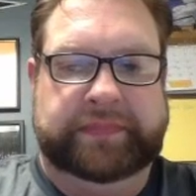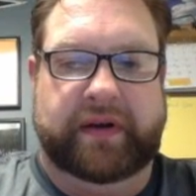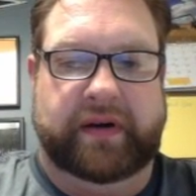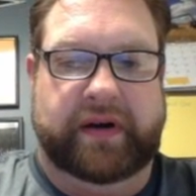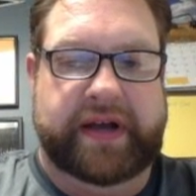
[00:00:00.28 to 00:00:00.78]

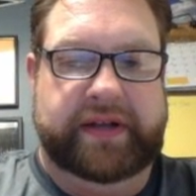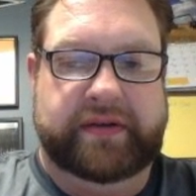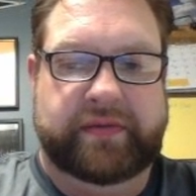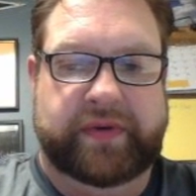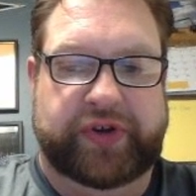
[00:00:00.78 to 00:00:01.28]
All right,
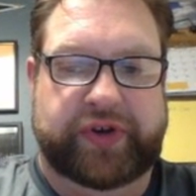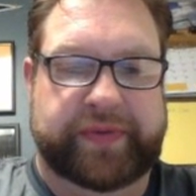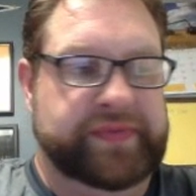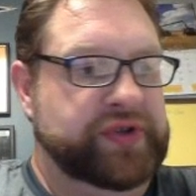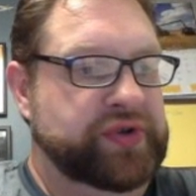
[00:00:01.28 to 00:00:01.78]

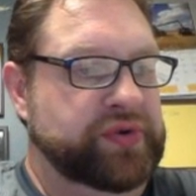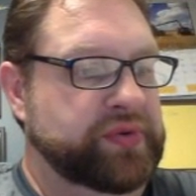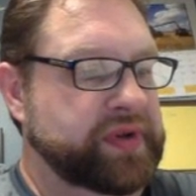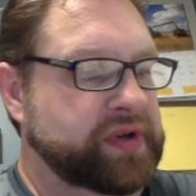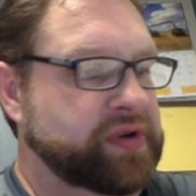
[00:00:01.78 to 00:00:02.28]
welcome
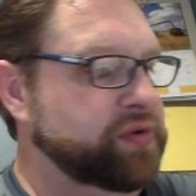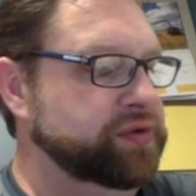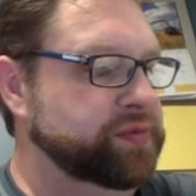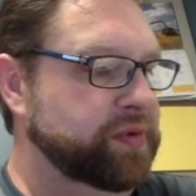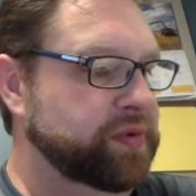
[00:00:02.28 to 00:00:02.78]
to the
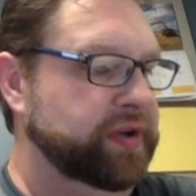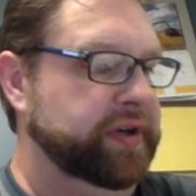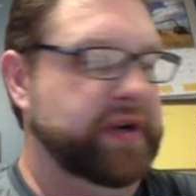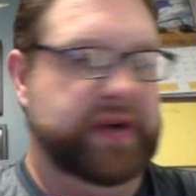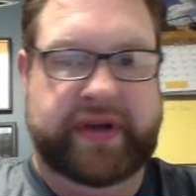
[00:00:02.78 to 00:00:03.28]
Cold
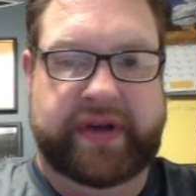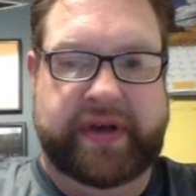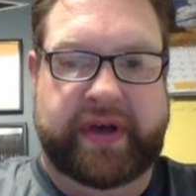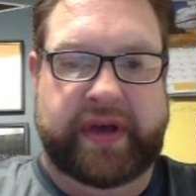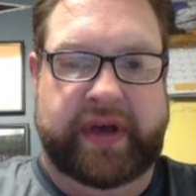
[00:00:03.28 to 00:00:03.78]
War,
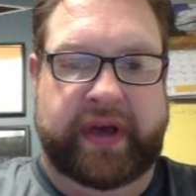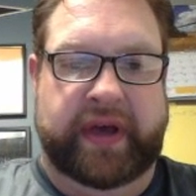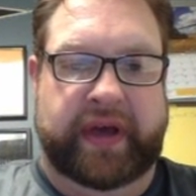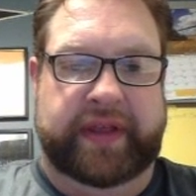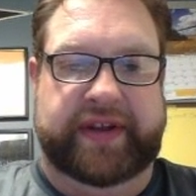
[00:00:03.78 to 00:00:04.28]

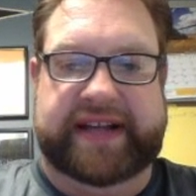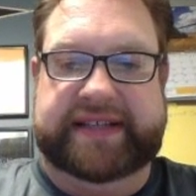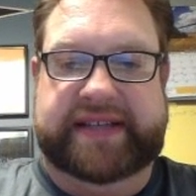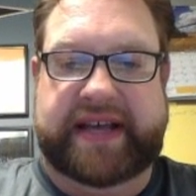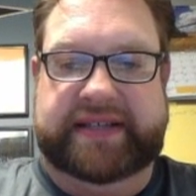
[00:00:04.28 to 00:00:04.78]
the United
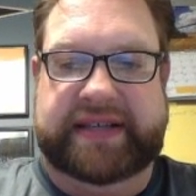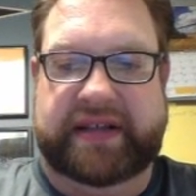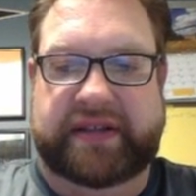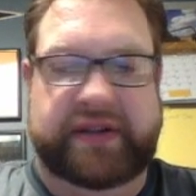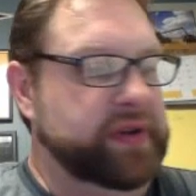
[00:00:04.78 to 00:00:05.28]
States
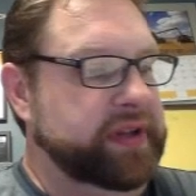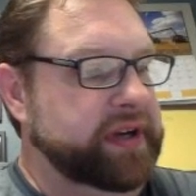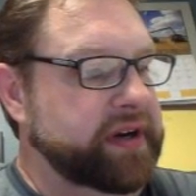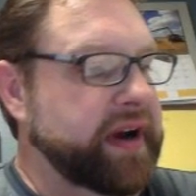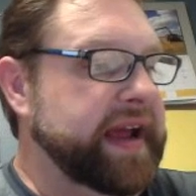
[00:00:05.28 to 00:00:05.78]
and the
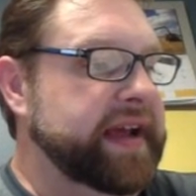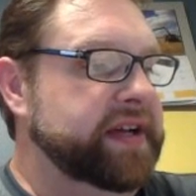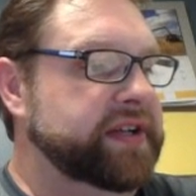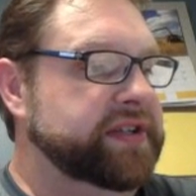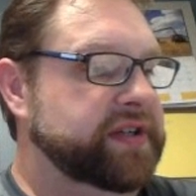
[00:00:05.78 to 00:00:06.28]
nuclear
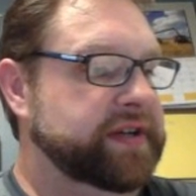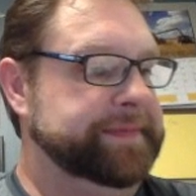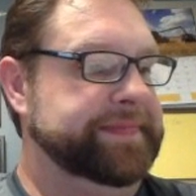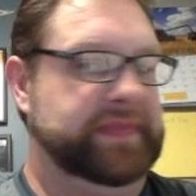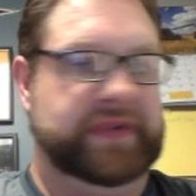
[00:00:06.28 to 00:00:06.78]
age.
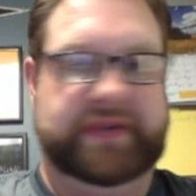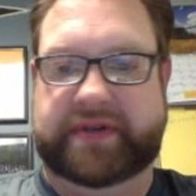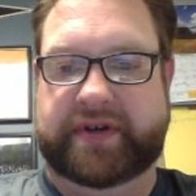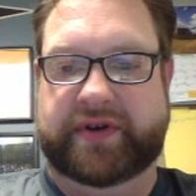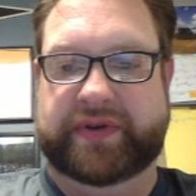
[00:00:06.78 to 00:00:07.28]

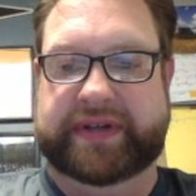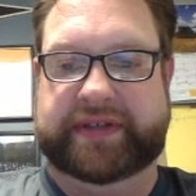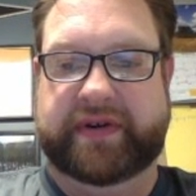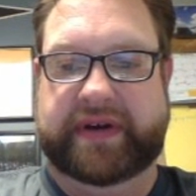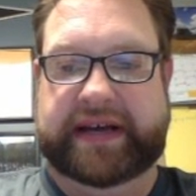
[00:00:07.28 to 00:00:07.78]
So
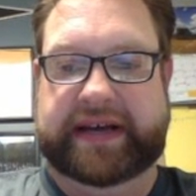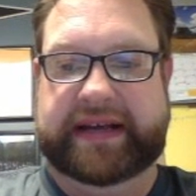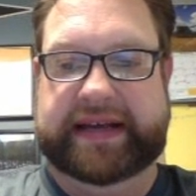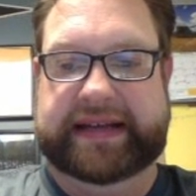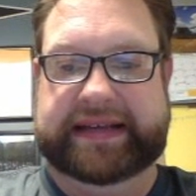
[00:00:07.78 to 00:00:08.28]
let's go ahead
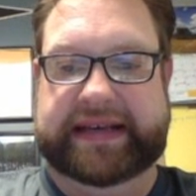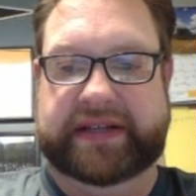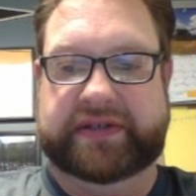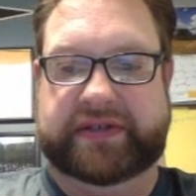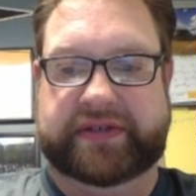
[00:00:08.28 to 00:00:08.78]
and
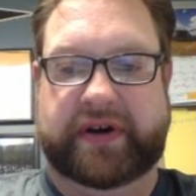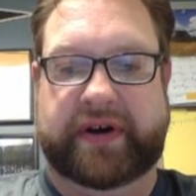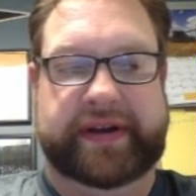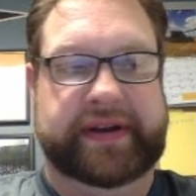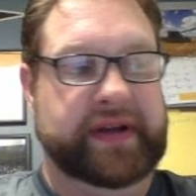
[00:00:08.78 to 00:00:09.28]
get
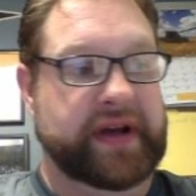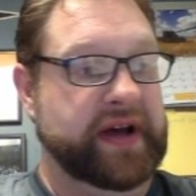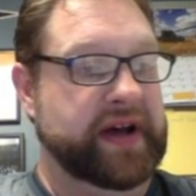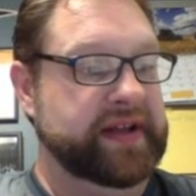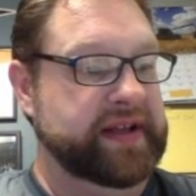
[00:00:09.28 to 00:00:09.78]
started.
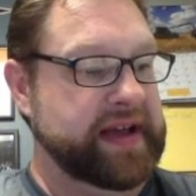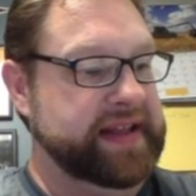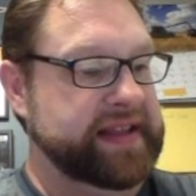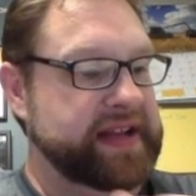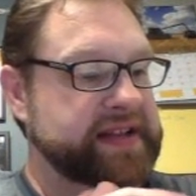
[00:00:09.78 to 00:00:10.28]

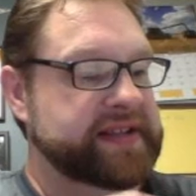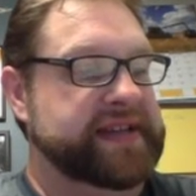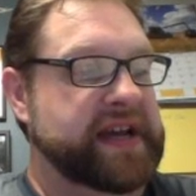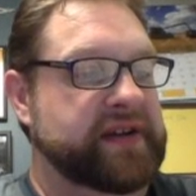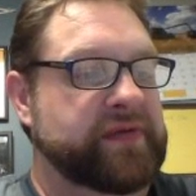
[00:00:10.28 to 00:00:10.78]
At the end of the
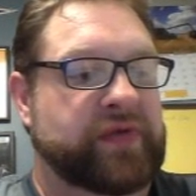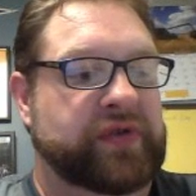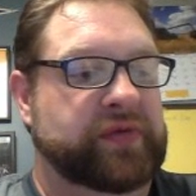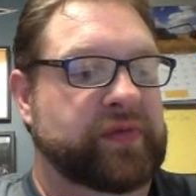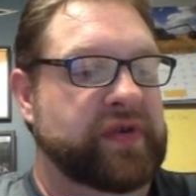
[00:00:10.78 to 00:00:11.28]
Second
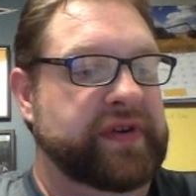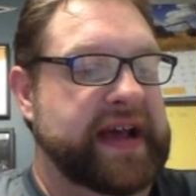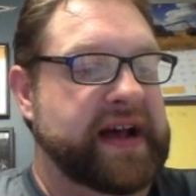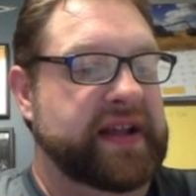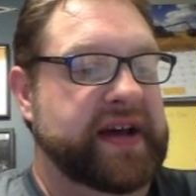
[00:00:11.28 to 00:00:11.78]
World War,
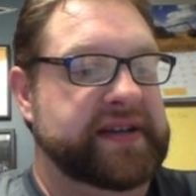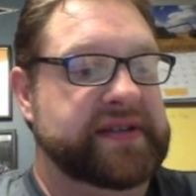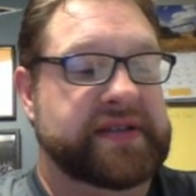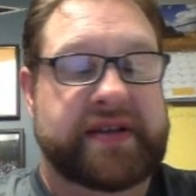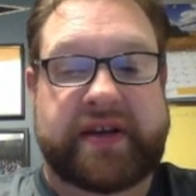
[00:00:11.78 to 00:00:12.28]
the
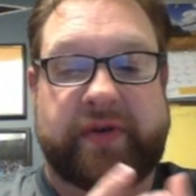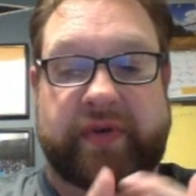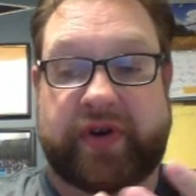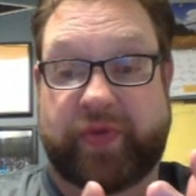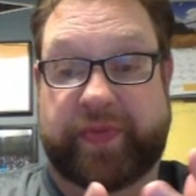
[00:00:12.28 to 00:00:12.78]
Allies
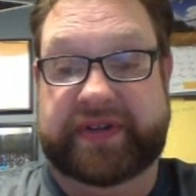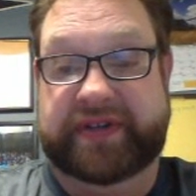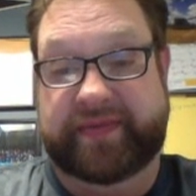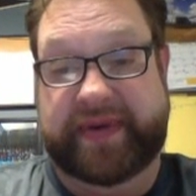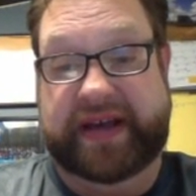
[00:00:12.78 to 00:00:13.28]
were hoping
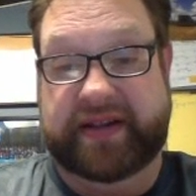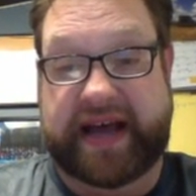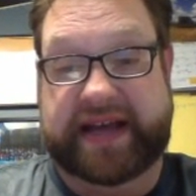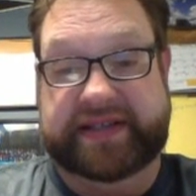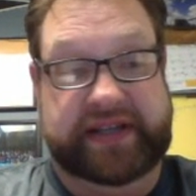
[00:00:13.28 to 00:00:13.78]
to make a
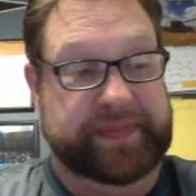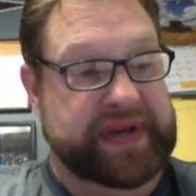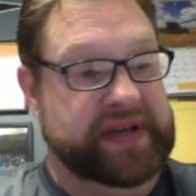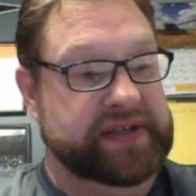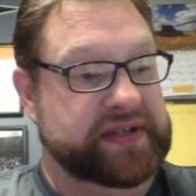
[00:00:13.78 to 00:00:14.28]
lasting
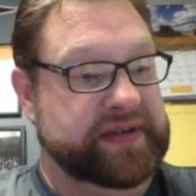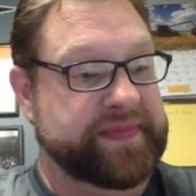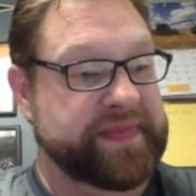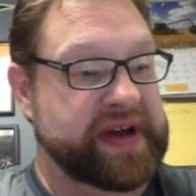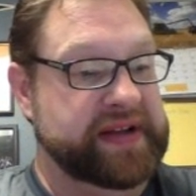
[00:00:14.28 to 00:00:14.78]
peace,
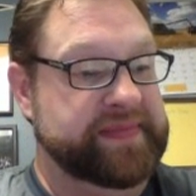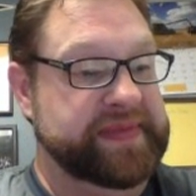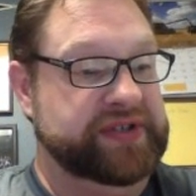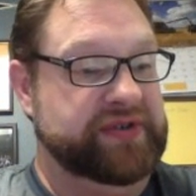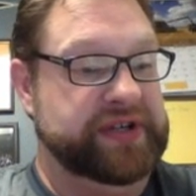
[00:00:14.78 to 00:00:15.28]
but
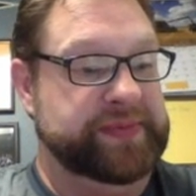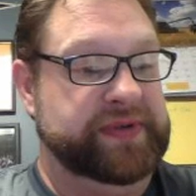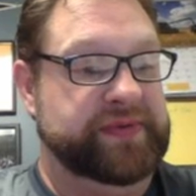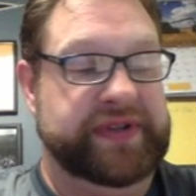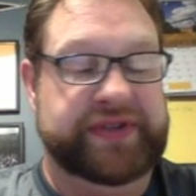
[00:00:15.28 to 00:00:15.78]
mistrust
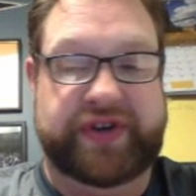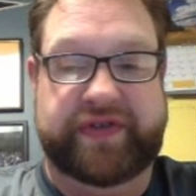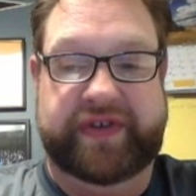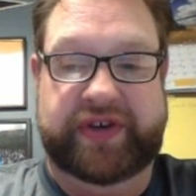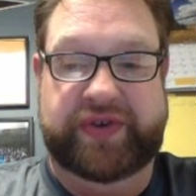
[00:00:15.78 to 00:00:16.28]
between the
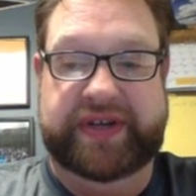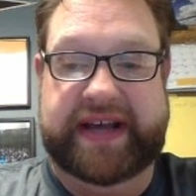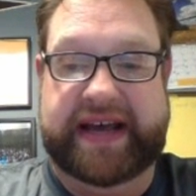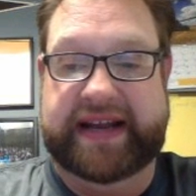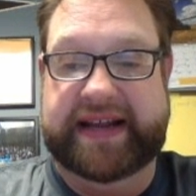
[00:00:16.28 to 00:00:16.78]
Soviet
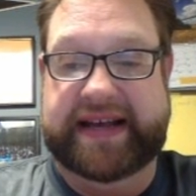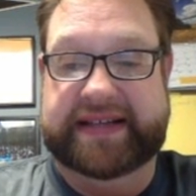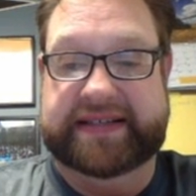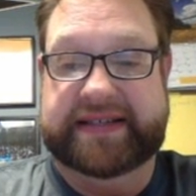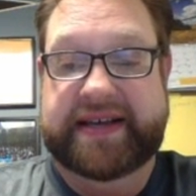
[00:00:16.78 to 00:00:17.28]
Union and
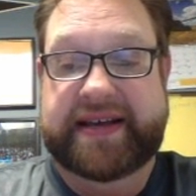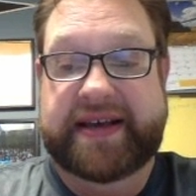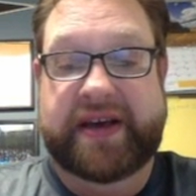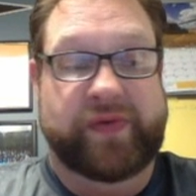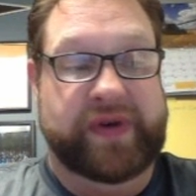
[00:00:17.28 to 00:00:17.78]
its
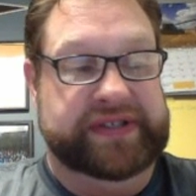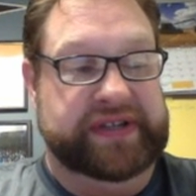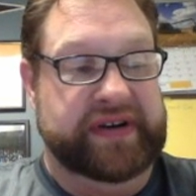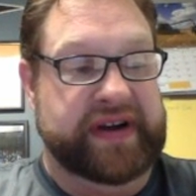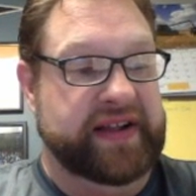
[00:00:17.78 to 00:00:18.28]

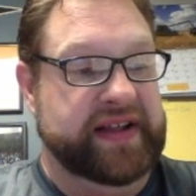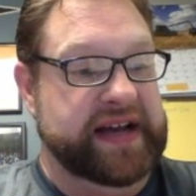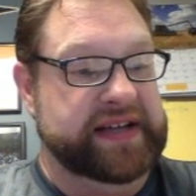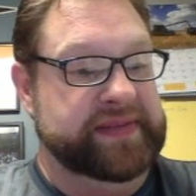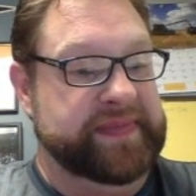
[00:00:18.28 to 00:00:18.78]
Western
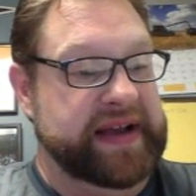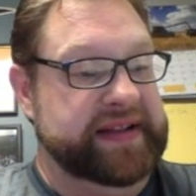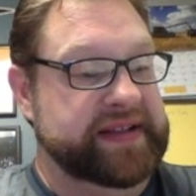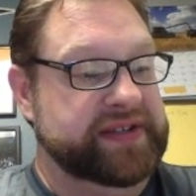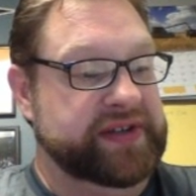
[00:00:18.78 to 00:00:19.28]
allies
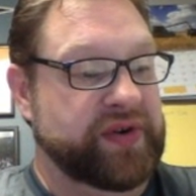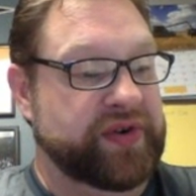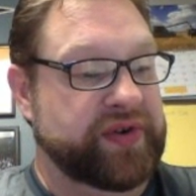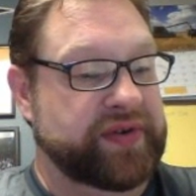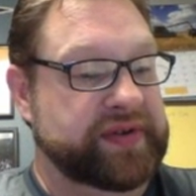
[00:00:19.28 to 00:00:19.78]
made this
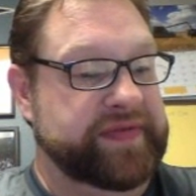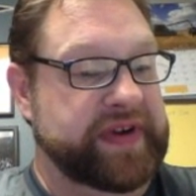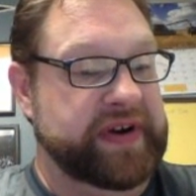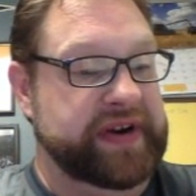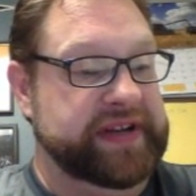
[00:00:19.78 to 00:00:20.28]
goal
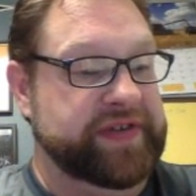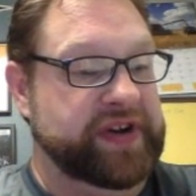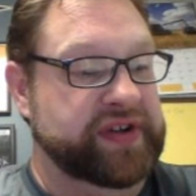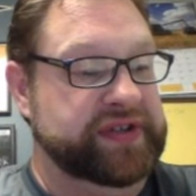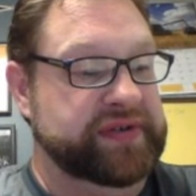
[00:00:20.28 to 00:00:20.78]
very
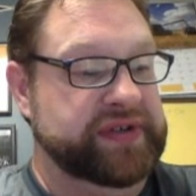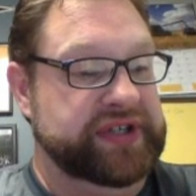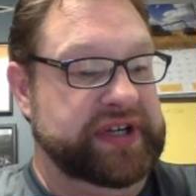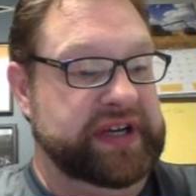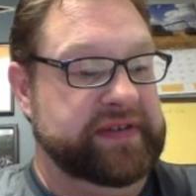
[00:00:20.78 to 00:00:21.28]
difficult to
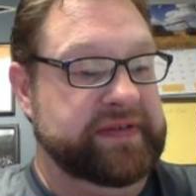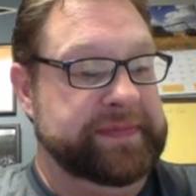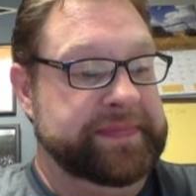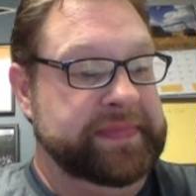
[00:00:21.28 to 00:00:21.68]
achieve.